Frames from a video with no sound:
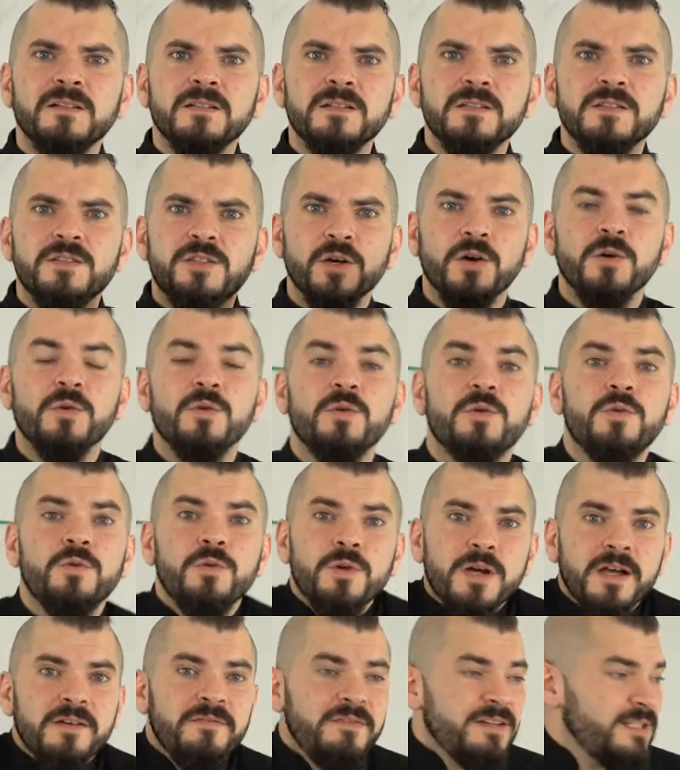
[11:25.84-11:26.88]
So
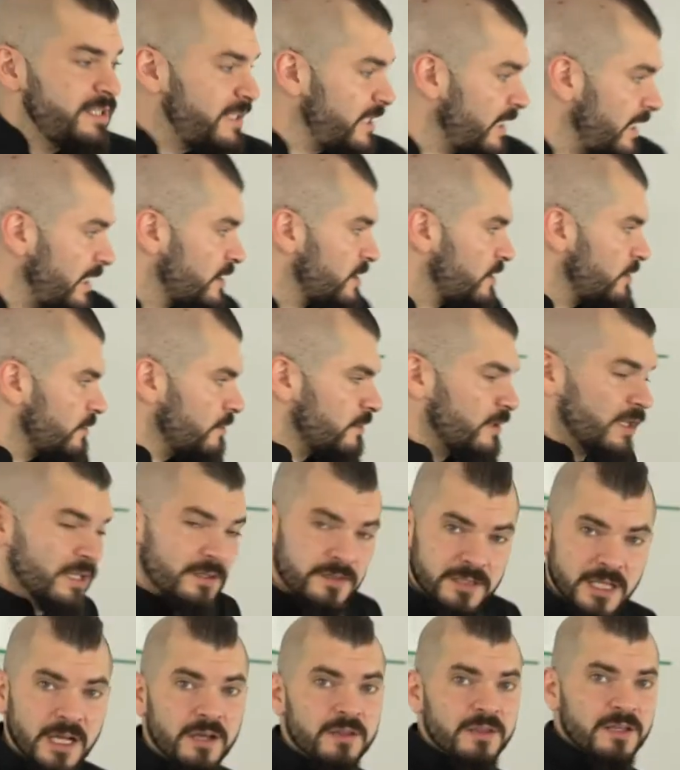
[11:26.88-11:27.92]
whoever tells you that,
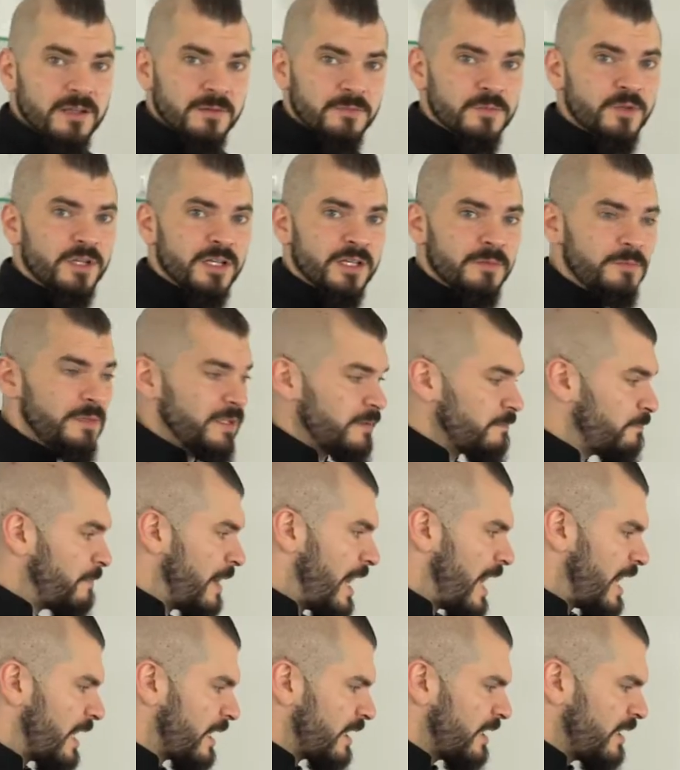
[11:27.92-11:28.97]
now that I'm going a bit
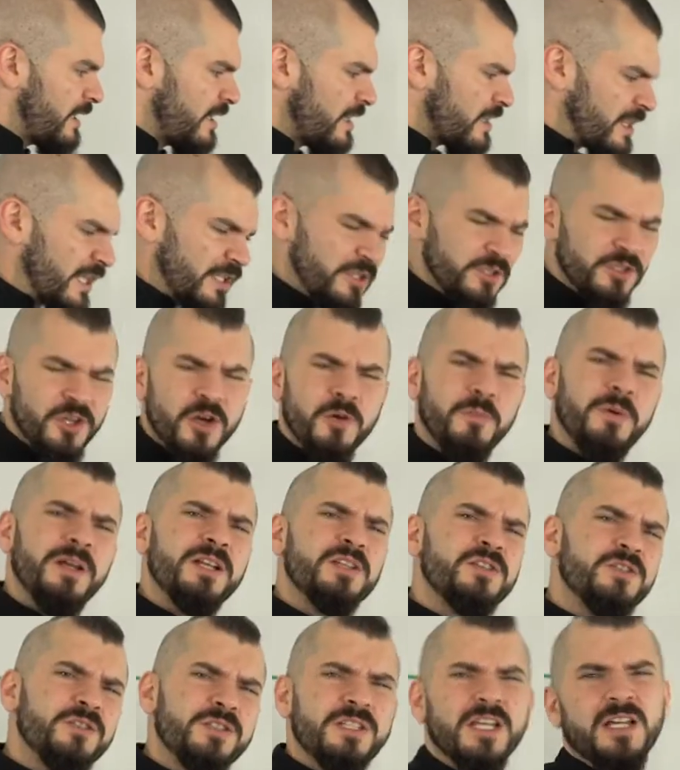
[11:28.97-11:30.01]
back, that nobody
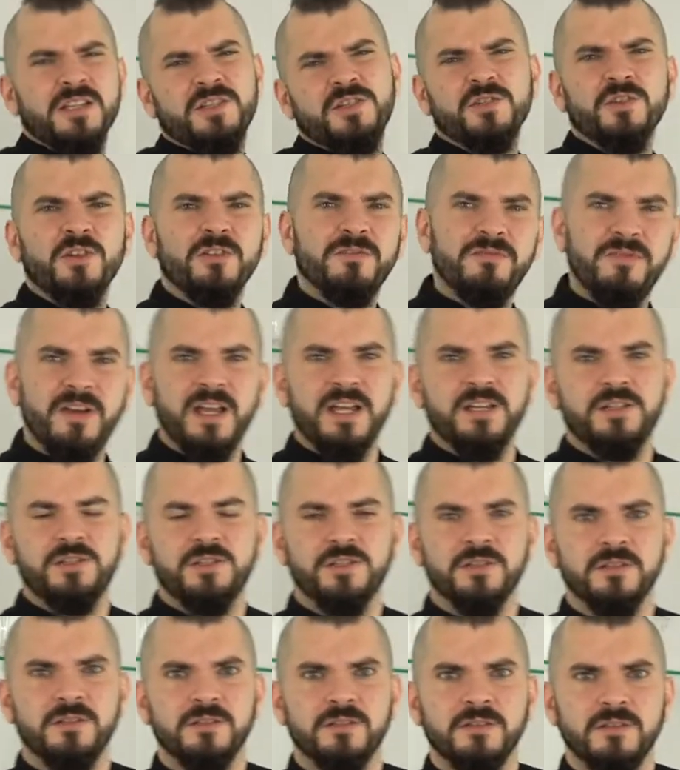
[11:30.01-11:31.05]
should touch an
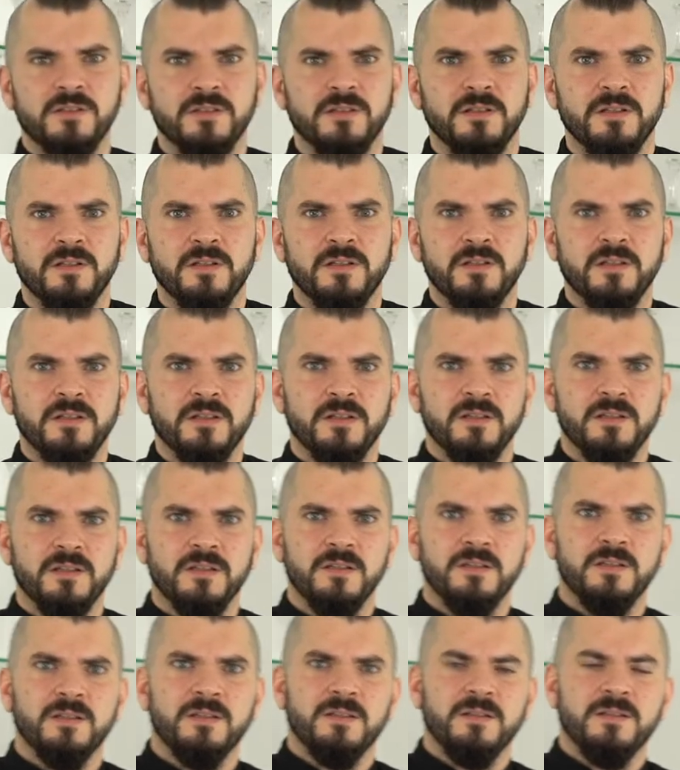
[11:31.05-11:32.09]
old-fashioned,
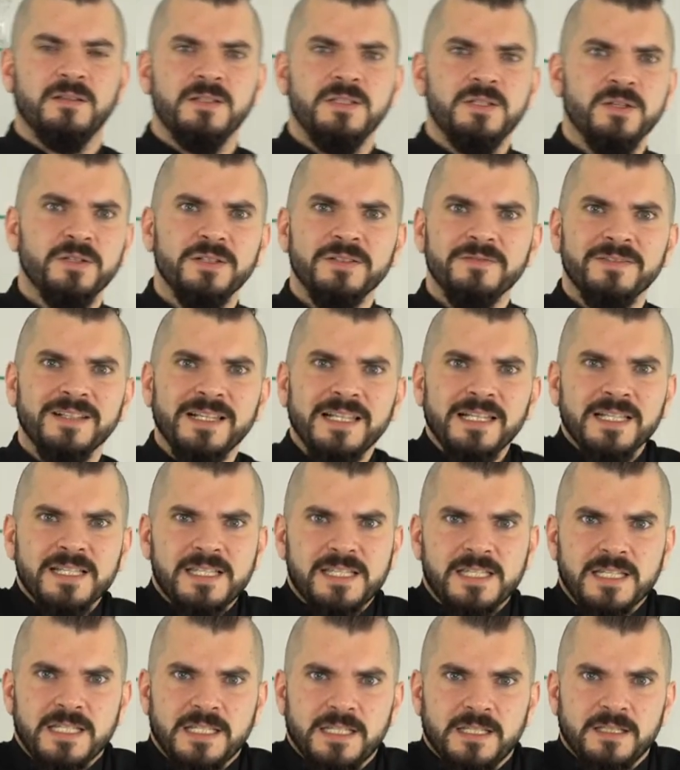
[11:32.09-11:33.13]
don't even
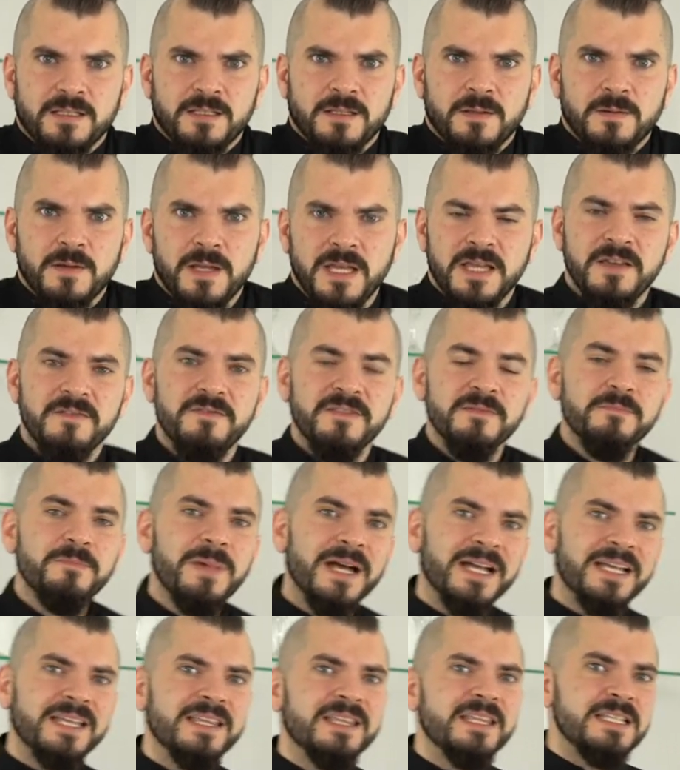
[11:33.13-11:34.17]
listen. Even
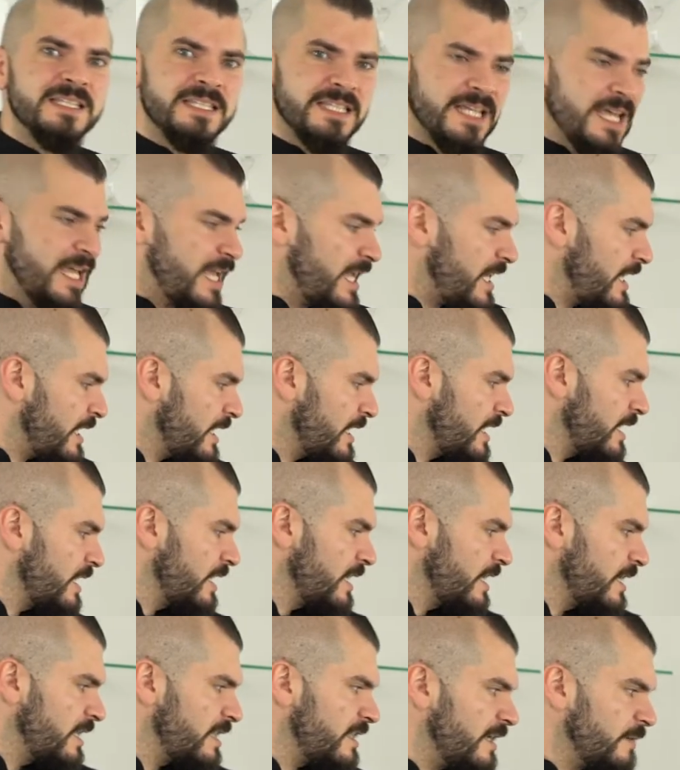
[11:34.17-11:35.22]
back in the day,
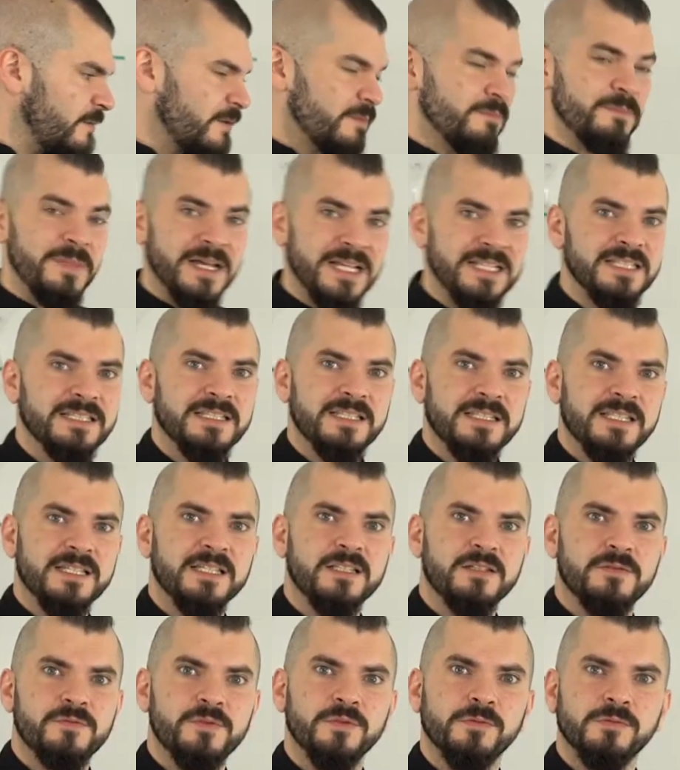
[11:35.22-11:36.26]
they were bending
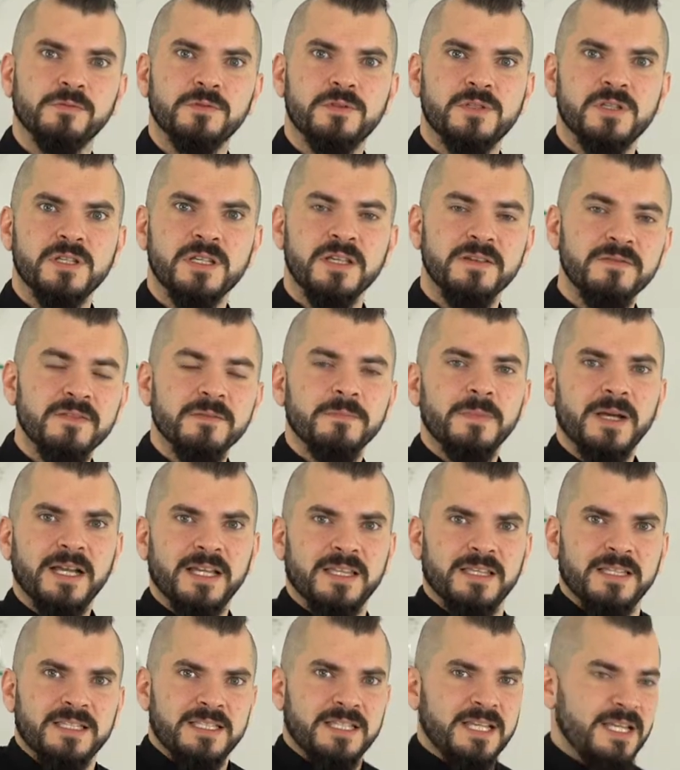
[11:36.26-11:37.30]
these rules. Even back in
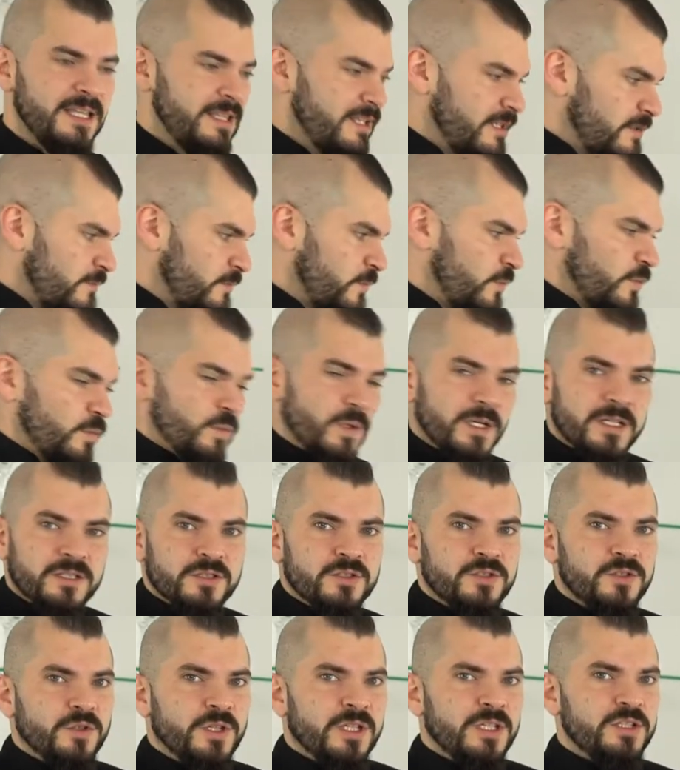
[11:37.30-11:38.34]
the day, they weren't
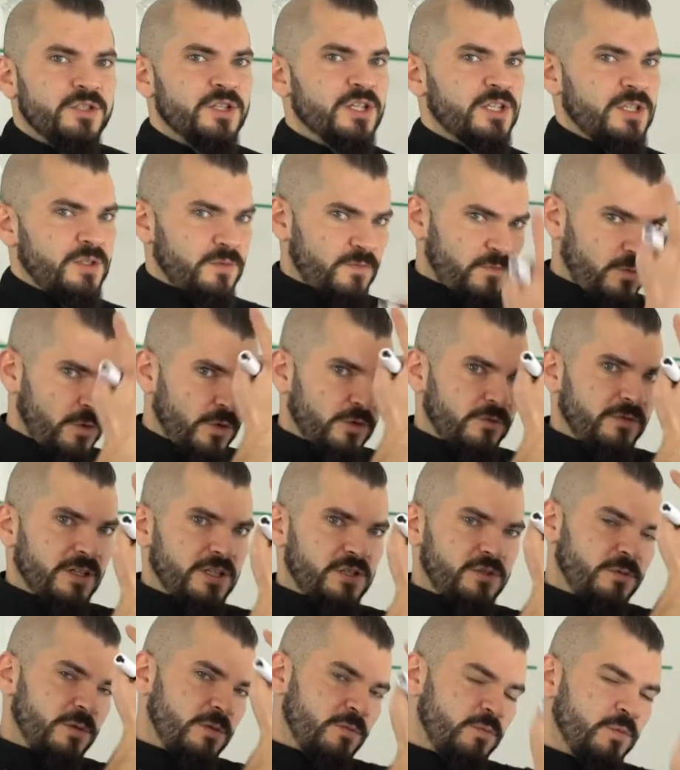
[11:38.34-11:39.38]
doing just
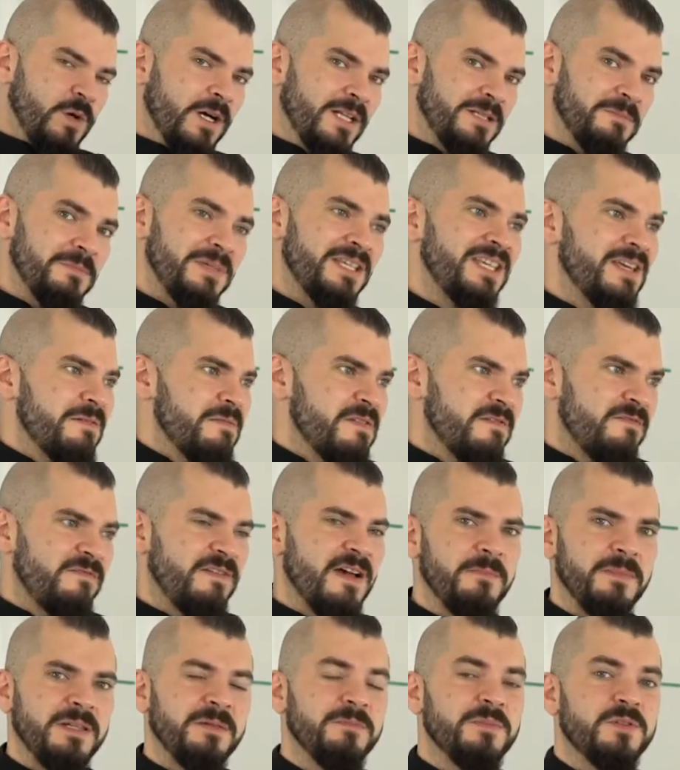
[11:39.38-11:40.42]
old-fashioned with one. It became a
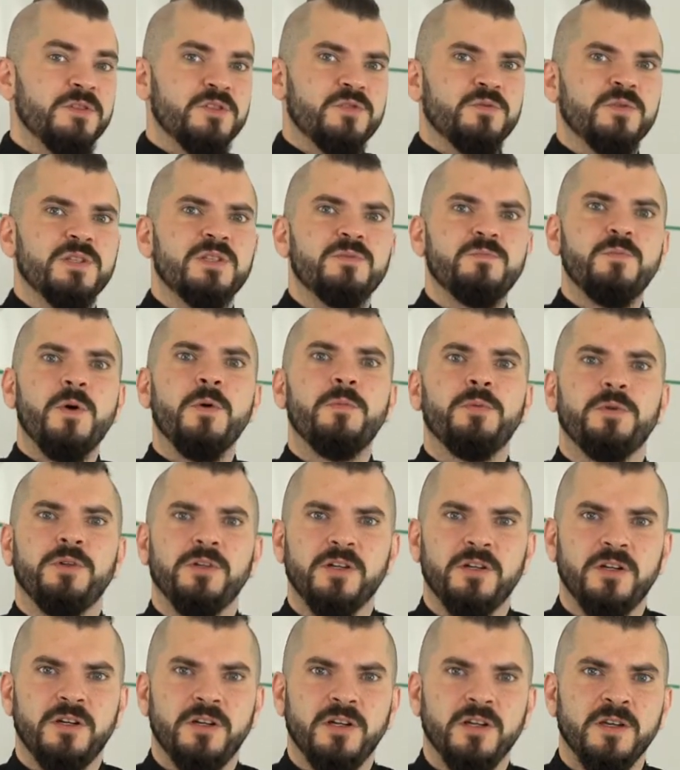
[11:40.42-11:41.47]
family because it was
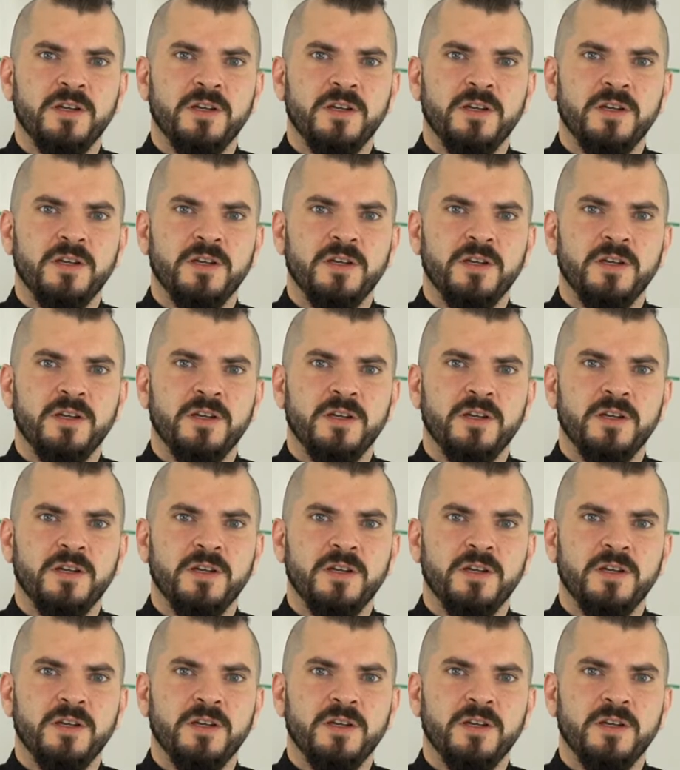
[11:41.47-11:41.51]
popular.